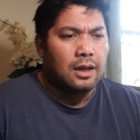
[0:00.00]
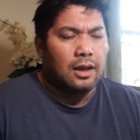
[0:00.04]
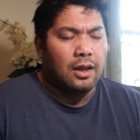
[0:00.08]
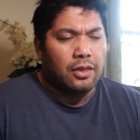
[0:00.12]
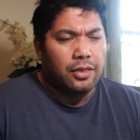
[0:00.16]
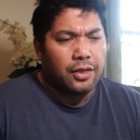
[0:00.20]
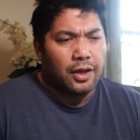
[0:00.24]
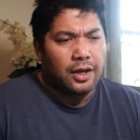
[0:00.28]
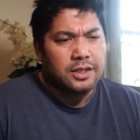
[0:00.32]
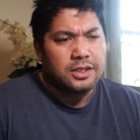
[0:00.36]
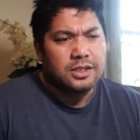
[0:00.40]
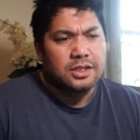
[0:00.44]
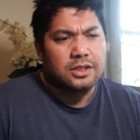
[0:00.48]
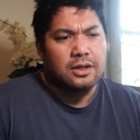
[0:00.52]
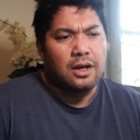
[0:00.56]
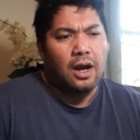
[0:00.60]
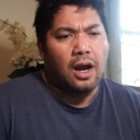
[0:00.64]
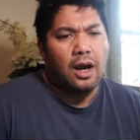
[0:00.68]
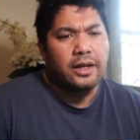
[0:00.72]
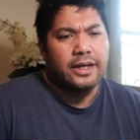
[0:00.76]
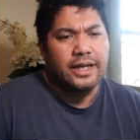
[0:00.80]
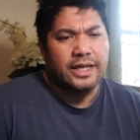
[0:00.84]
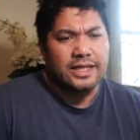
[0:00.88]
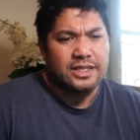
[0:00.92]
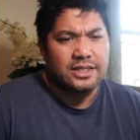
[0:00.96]
Thus
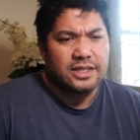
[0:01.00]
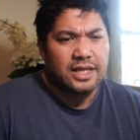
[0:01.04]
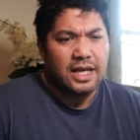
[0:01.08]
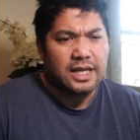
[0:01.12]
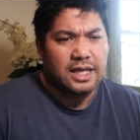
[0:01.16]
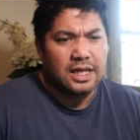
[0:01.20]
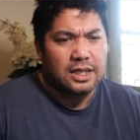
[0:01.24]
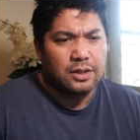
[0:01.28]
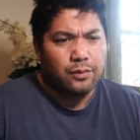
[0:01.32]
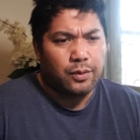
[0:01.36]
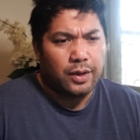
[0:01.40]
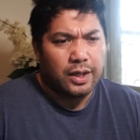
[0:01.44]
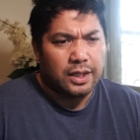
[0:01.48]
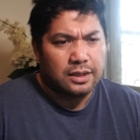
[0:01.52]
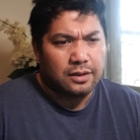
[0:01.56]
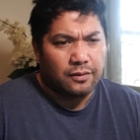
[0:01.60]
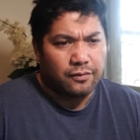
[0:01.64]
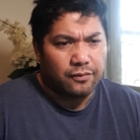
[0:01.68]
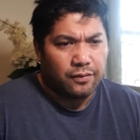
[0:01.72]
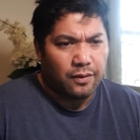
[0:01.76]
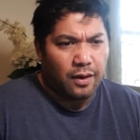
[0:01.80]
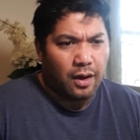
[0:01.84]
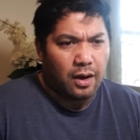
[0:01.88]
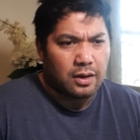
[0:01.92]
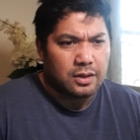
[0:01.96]
God has taken away the
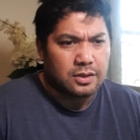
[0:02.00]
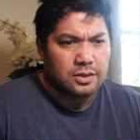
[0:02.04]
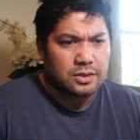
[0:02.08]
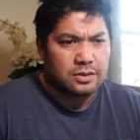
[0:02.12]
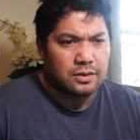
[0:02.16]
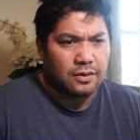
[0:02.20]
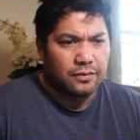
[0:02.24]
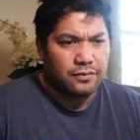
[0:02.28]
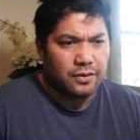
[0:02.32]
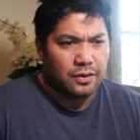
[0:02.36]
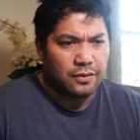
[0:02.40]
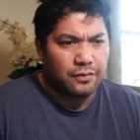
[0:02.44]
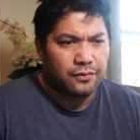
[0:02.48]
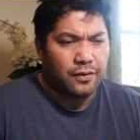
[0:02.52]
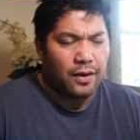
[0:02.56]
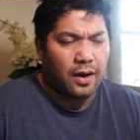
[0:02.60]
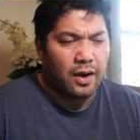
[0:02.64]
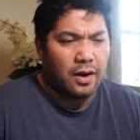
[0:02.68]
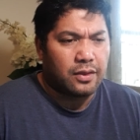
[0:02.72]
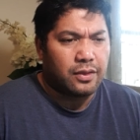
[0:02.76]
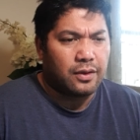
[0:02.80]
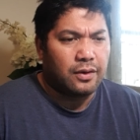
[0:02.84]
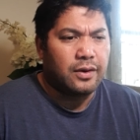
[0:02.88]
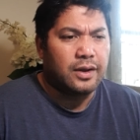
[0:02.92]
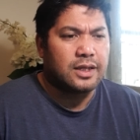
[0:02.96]
flocks of your
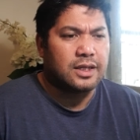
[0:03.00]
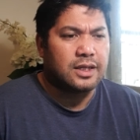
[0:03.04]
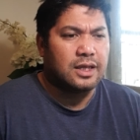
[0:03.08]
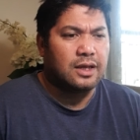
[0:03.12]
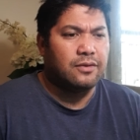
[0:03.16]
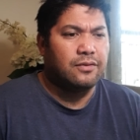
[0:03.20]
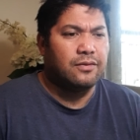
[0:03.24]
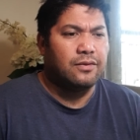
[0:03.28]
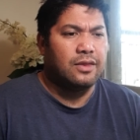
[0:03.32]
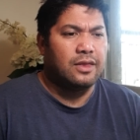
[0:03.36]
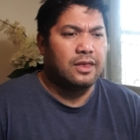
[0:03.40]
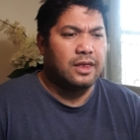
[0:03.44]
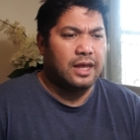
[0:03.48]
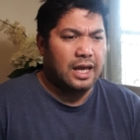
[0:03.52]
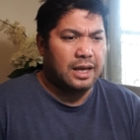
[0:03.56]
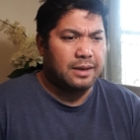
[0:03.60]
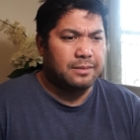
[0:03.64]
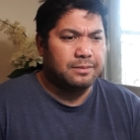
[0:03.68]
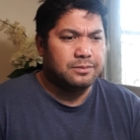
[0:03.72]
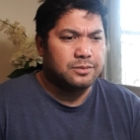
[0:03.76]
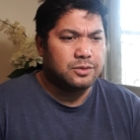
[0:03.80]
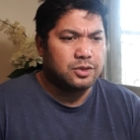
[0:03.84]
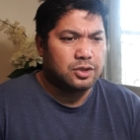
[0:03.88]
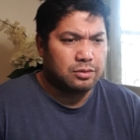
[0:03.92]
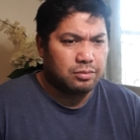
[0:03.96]
father and given
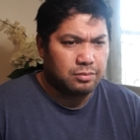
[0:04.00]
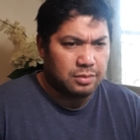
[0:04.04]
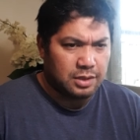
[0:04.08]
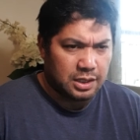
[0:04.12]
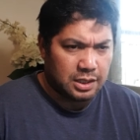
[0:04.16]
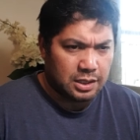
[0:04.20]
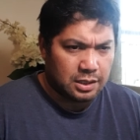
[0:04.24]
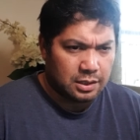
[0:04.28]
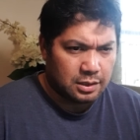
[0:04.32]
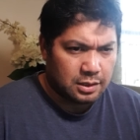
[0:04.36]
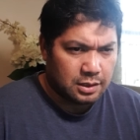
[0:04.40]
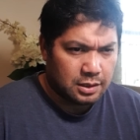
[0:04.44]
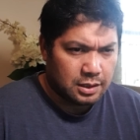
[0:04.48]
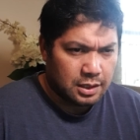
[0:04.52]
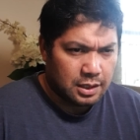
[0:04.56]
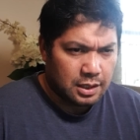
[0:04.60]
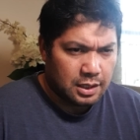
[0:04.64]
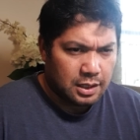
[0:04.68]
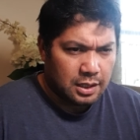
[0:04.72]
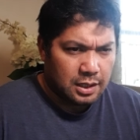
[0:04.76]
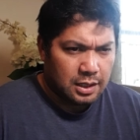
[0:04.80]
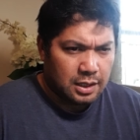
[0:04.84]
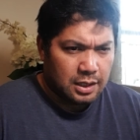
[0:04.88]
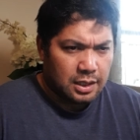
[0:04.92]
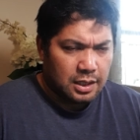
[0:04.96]
them to me.
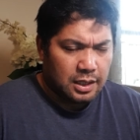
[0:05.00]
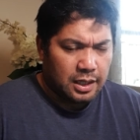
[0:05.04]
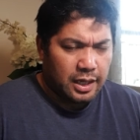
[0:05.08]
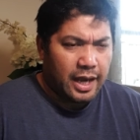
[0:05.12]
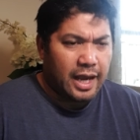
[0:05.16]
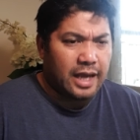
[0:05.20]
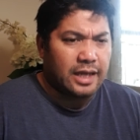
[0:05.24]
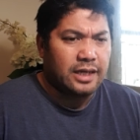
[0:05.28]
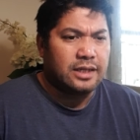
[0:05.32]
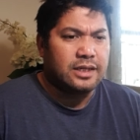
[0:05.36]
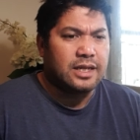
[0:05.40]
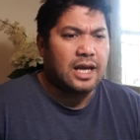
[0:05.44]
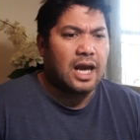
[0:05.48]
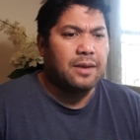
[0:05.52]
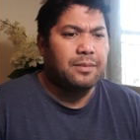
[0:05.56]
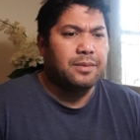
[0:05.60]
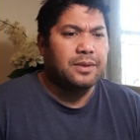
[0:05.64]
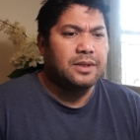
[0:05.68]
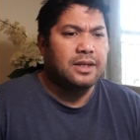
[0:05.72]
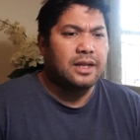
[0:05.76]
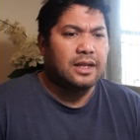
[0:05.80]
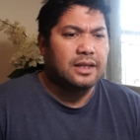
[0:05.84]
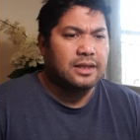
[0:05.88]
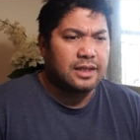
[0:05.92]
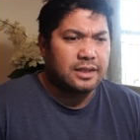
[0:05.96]
And it
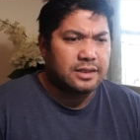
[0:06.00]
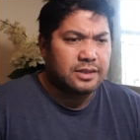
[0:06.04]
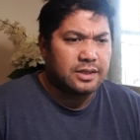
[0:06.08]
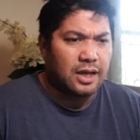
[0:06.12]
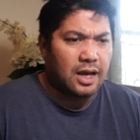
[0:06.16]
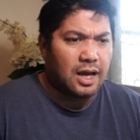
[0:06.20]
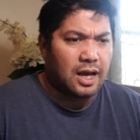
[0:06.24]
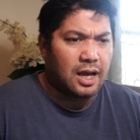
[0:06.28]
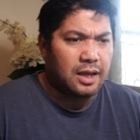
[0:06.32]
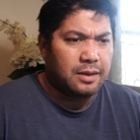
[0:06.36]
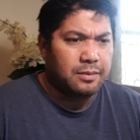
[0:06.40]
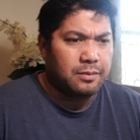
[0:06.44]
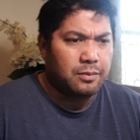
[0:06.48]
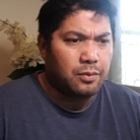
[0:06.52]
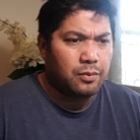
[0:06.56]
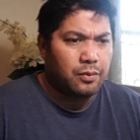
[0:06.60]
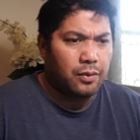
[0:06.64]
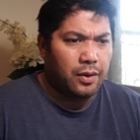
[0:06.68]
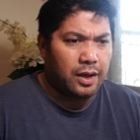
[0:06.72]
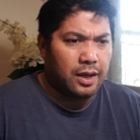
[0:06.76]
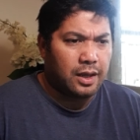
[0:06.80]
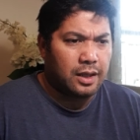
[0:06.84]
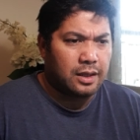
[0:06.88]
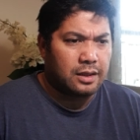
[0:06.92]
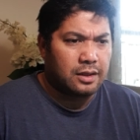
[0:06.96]
happened at the time
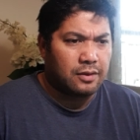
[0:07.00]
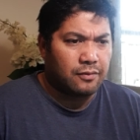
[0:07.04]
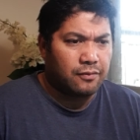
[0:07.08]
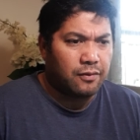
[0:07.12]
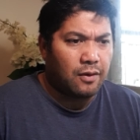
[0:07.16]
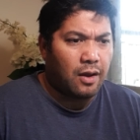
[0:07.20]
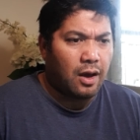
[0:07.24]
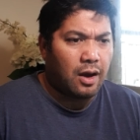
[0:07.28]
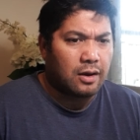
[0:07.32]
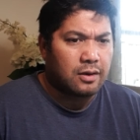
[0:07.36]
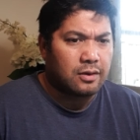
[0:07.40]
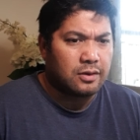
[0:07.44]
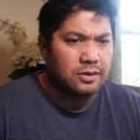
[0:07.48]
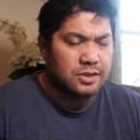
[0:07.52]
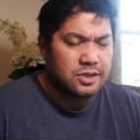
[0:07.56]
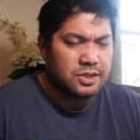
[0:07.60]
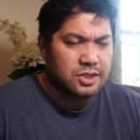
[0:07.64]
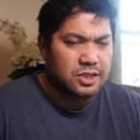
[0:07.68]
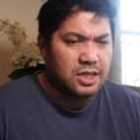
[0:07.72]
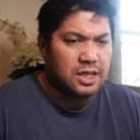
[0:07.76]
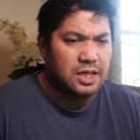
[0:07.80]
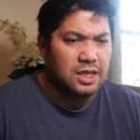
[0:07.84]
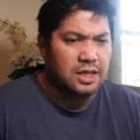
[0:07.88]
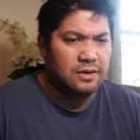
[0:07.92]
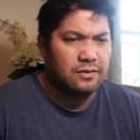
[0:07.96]
when the flock
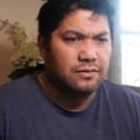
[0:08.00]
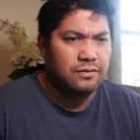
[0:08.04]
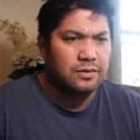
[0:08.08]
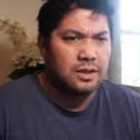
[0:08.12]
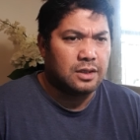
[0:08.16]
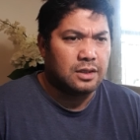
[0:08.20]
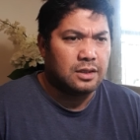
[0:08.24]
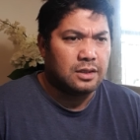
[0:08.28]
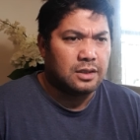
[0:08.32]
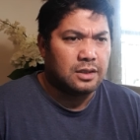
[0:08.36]
conceived